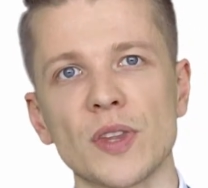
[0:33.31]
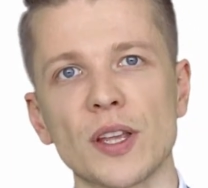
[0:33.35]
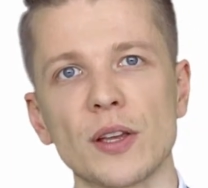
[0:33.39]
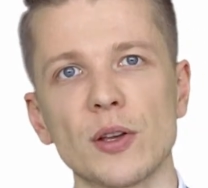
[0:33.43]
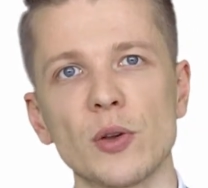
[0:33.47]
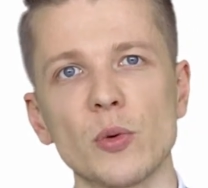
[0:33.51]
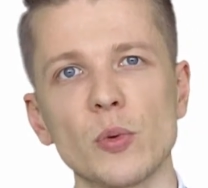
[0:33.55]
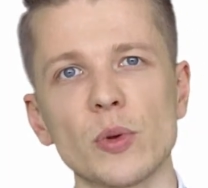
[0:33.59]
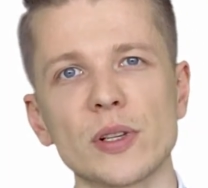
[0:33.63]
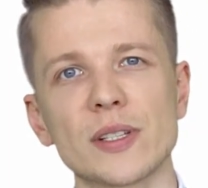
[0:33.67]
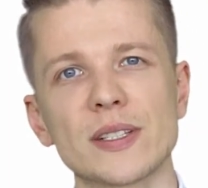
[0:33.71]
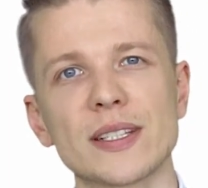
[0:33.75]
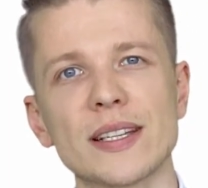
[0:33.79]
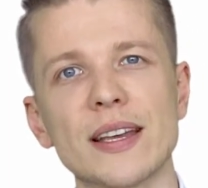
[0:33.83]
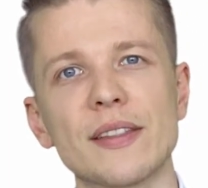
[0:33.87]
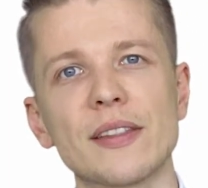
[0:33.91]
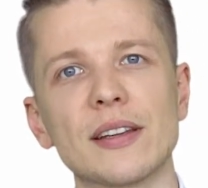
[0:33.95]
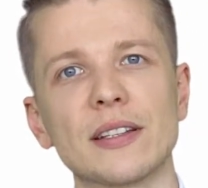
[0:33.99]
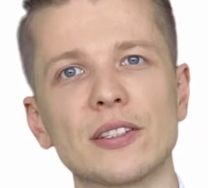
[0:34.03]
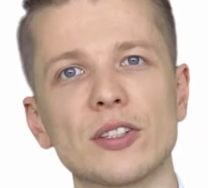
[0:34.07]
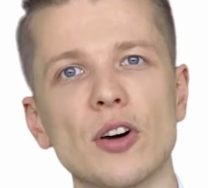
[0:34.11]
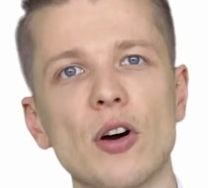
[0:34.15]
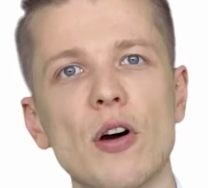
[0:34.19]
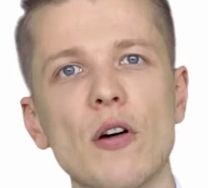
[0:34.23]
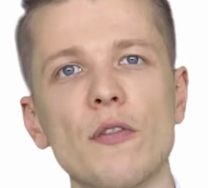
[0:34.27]
you will see
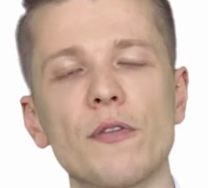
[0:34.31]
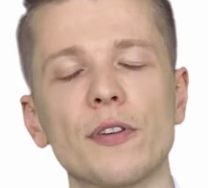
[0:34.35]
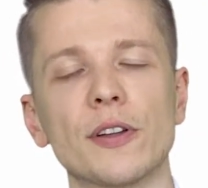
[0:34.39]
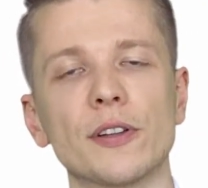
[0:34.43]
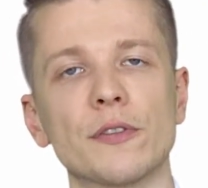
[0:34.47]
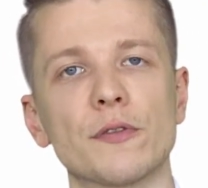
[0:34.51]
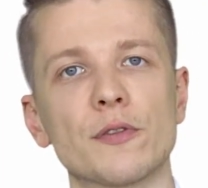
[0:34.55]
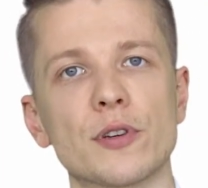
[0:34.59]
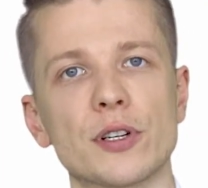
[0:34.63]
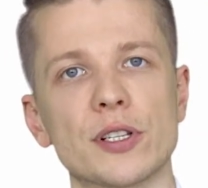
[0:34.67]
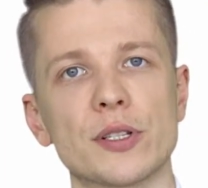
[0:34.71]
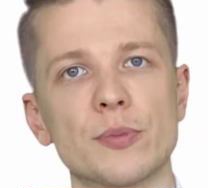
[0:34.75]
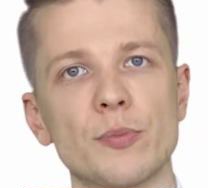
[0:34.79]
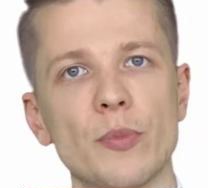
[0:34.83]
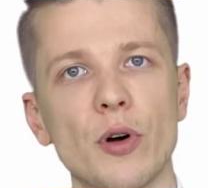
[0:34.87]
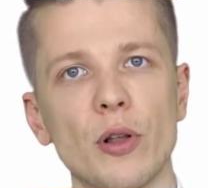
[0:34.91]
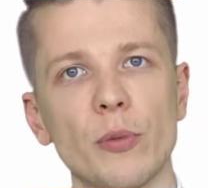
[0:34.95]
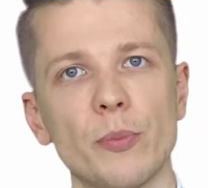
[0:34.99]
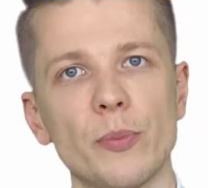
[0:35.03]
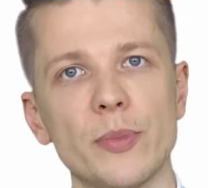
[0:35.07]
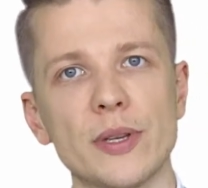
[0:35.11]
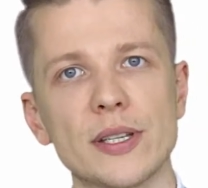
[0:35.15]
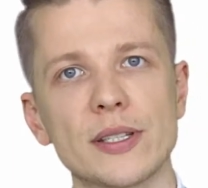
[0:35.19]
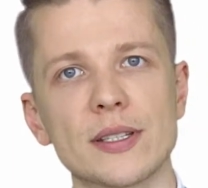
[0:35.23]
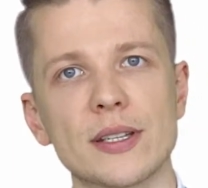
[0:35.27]
that often for
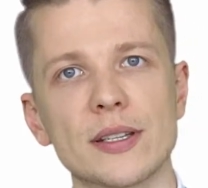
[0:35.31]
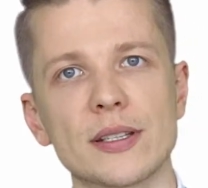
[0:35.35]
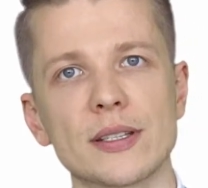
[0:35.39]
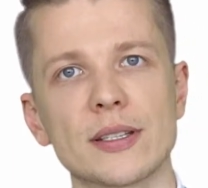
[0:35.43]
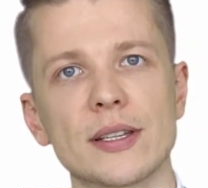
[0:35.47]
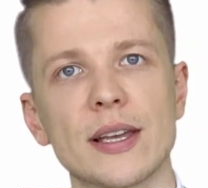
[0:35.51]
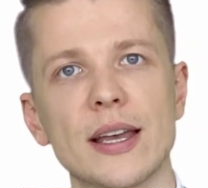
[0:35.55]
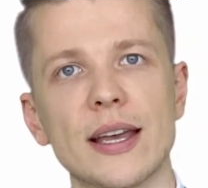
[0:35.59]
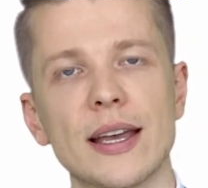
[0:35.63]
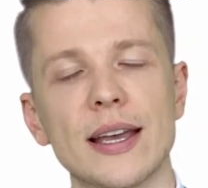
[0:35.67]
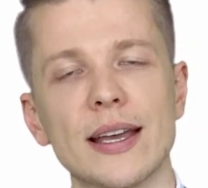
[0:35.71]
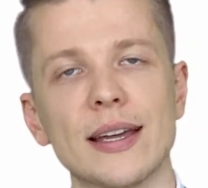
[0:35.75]
small business